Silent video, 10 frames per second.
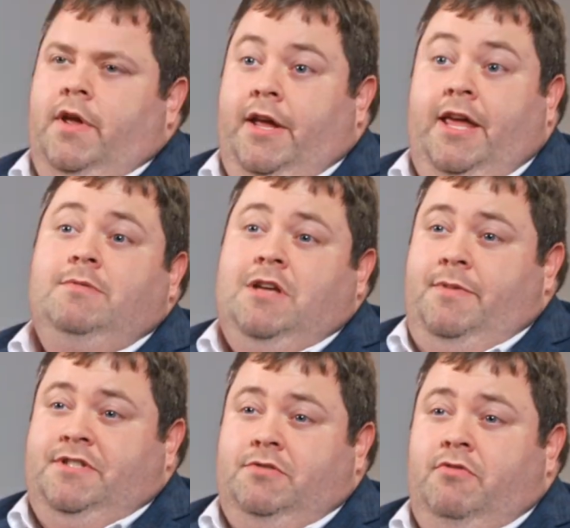It keeps our
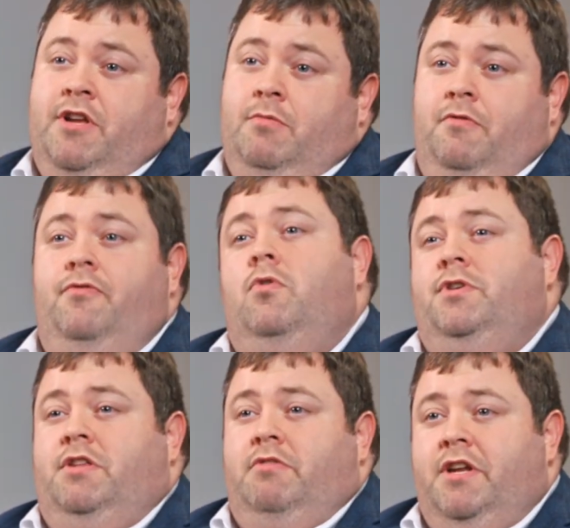business running. We're in
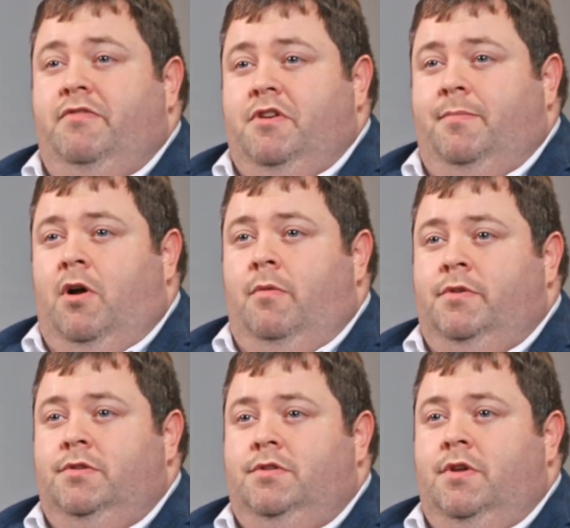43 different
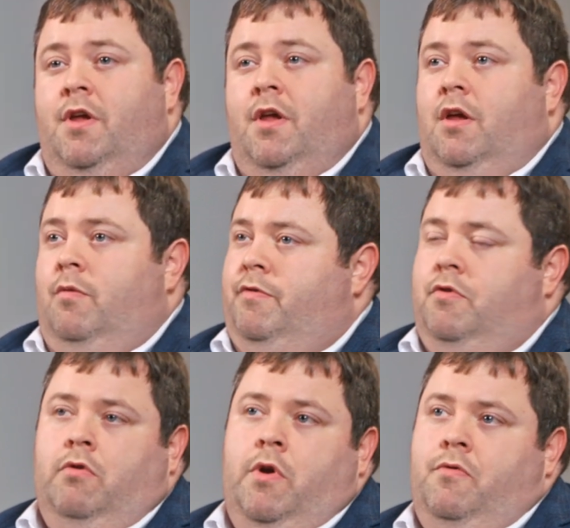departments. We've
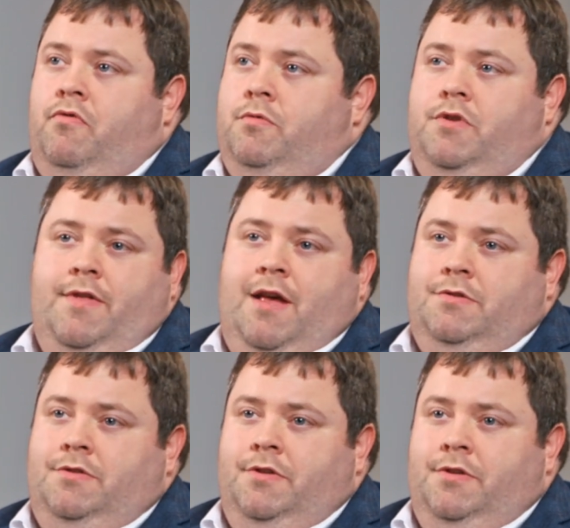grown from
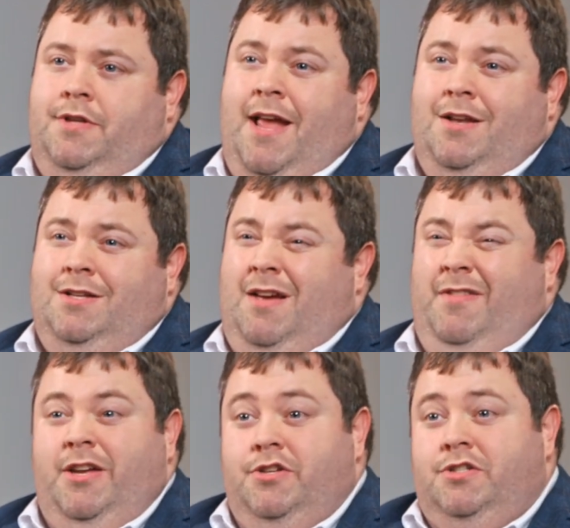2010 to
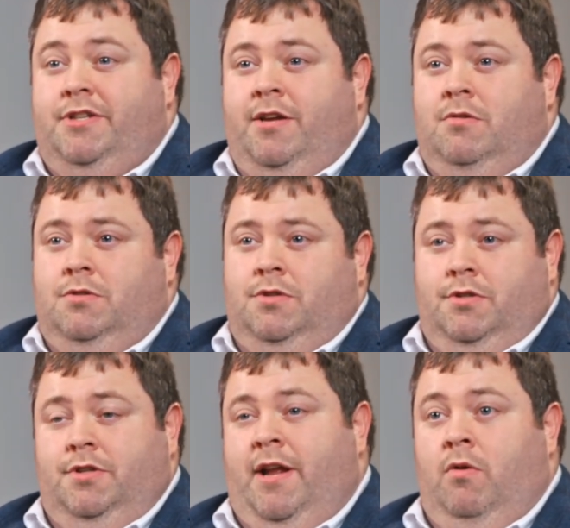having it in just sales
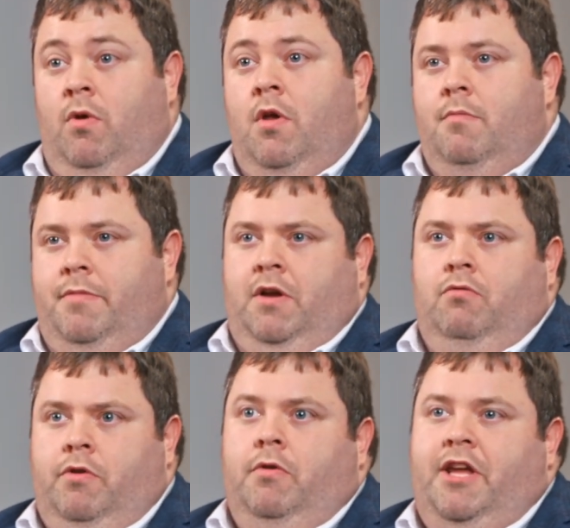to now being a
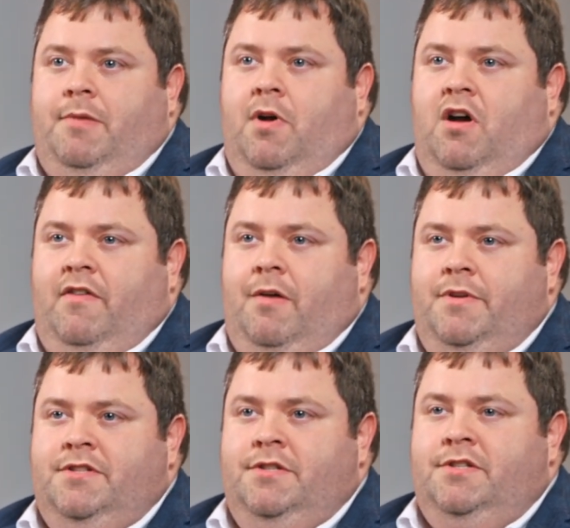real key part of our
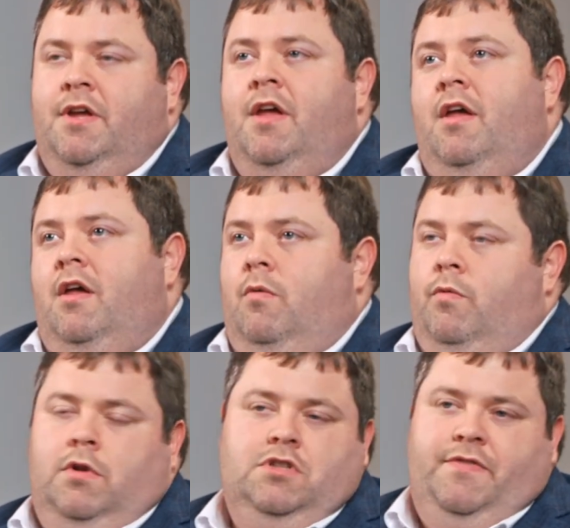business
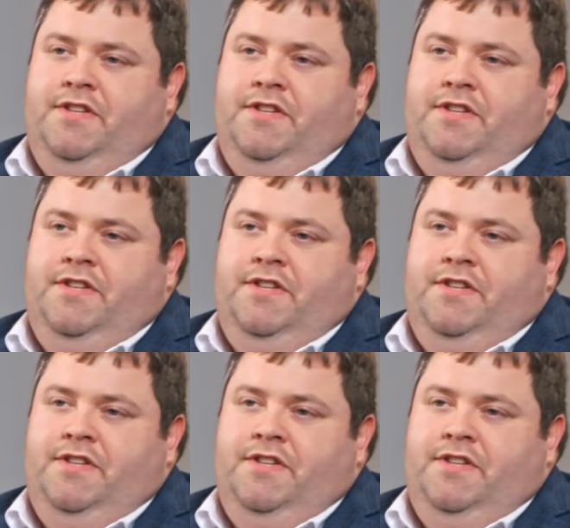with lots of